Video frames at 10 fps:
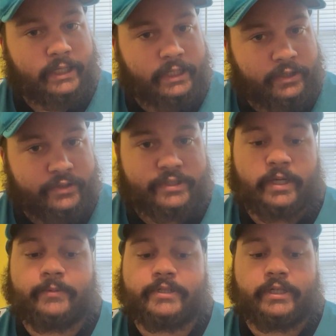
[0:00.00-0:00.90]

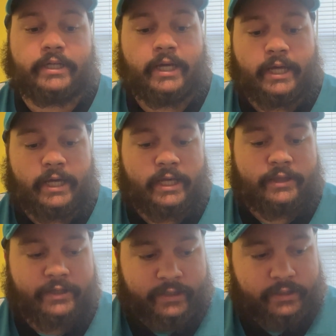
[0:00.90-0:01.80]
Interception.
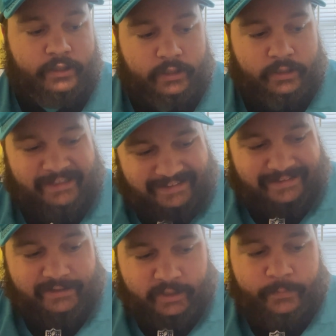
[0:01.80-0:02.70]
And then a
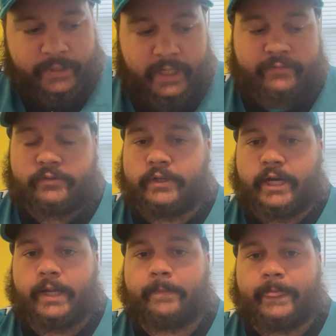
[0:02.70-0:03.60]
little bit after
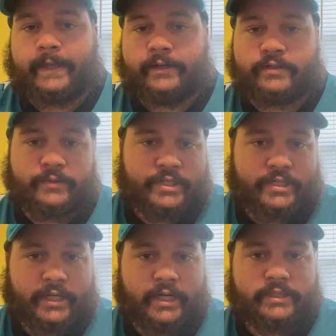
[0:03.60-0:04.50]
that is when
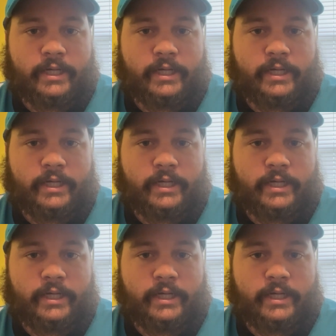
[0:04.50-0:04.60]
J.K.